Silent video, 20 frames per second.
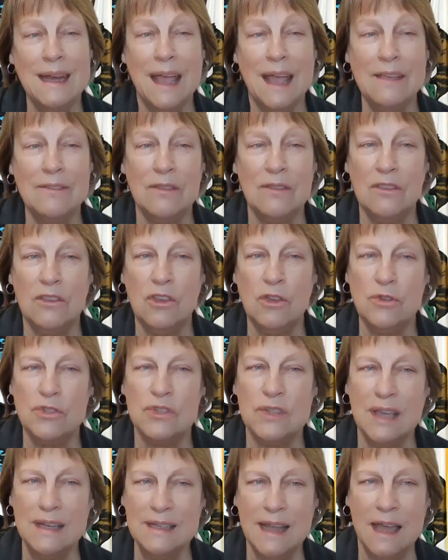You
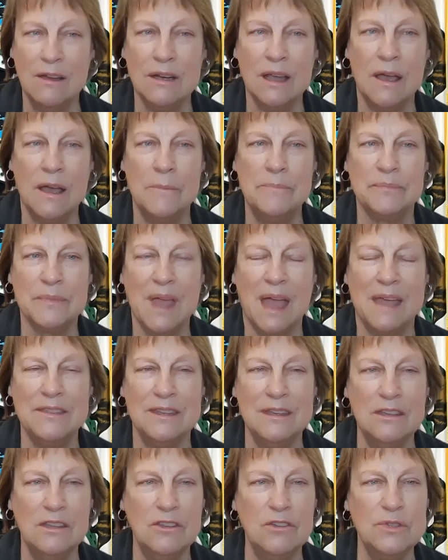sent out I
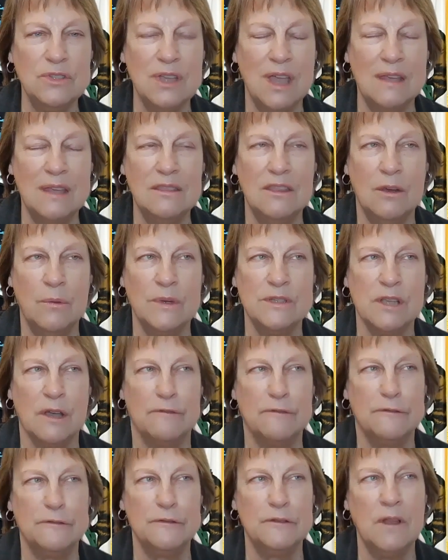think you said there was a
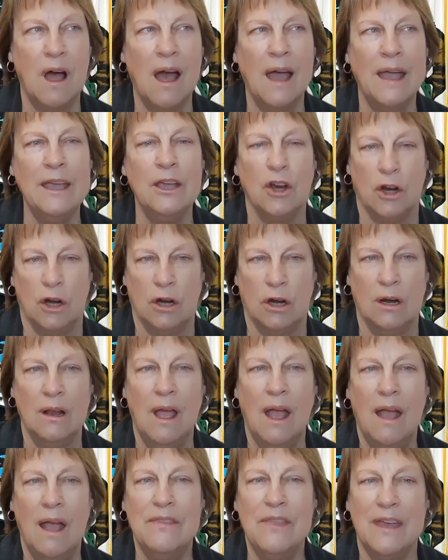flyer
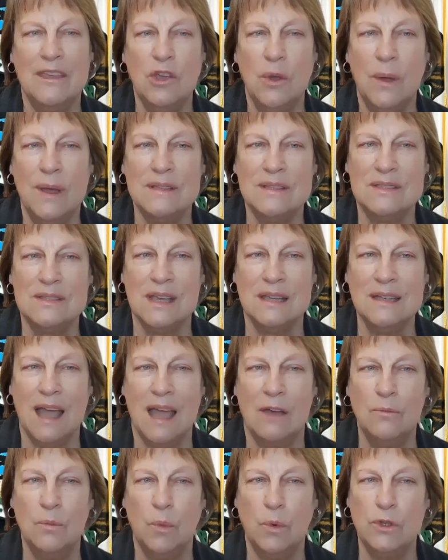that you had sent
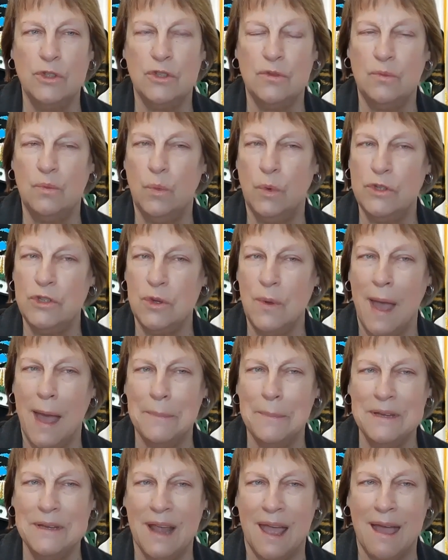out. Would you
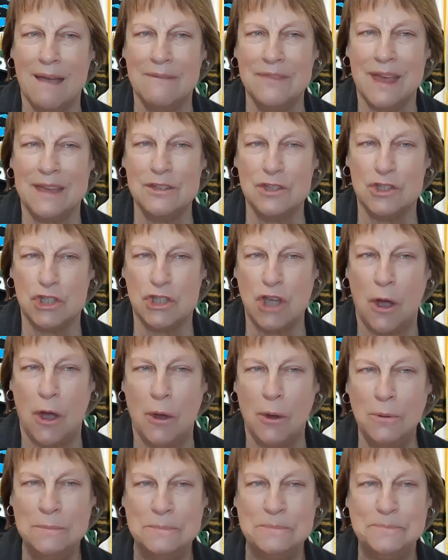happen to have that to
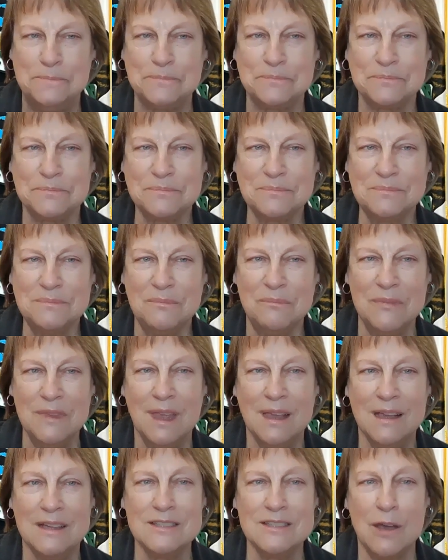show?
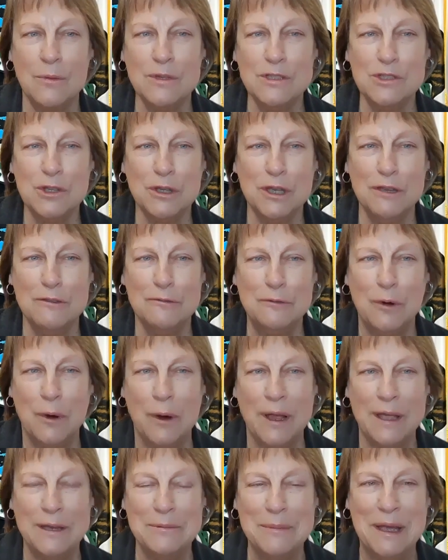Because I was looking
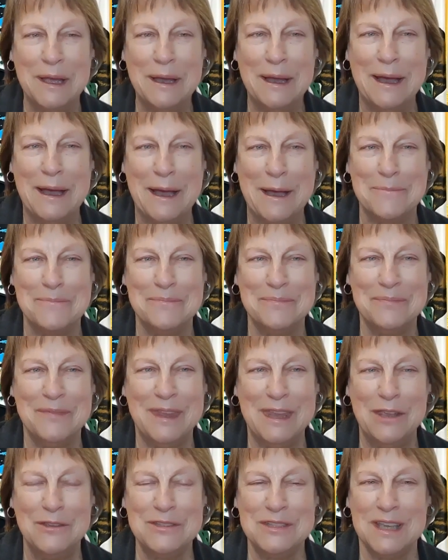for it.
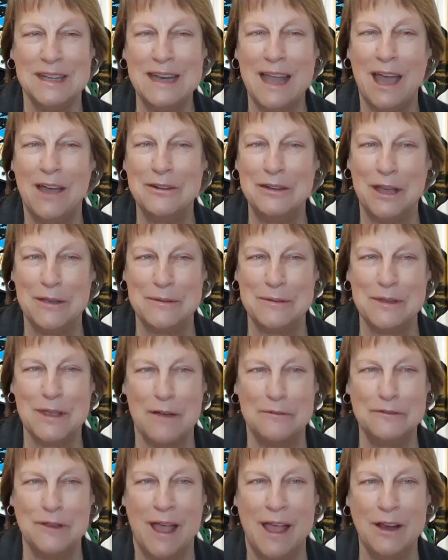You sent out
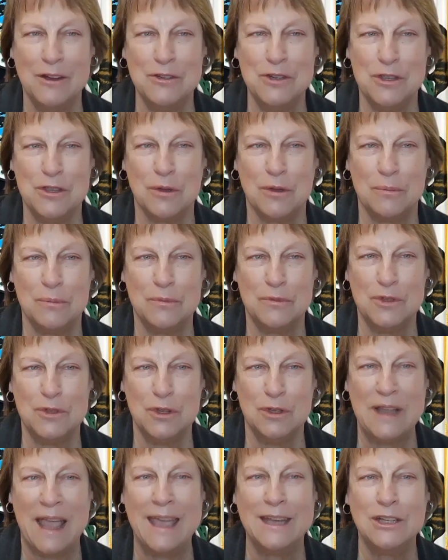a flyer
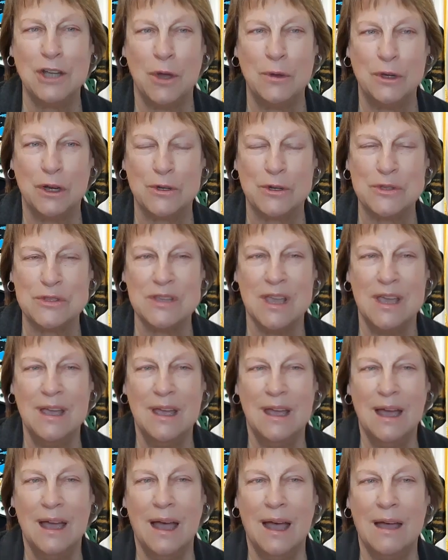to landowners,
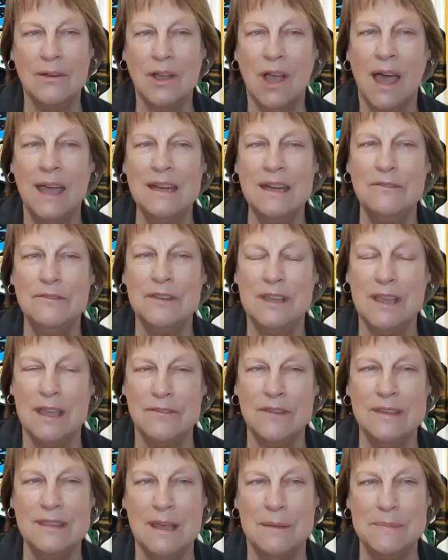kind of
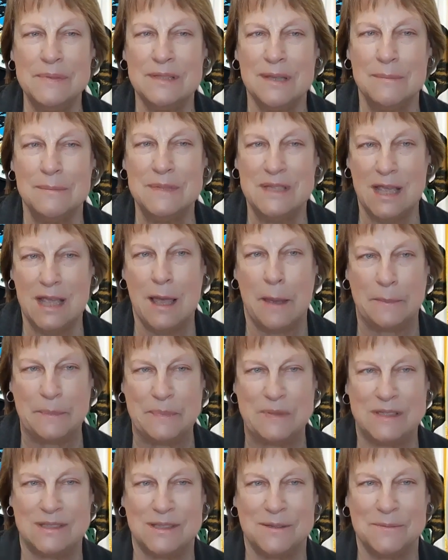giving them some
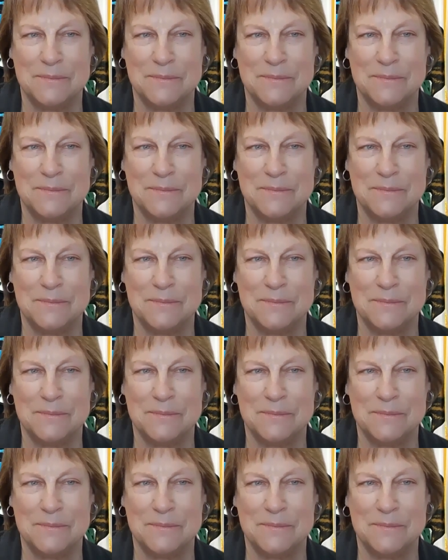tips.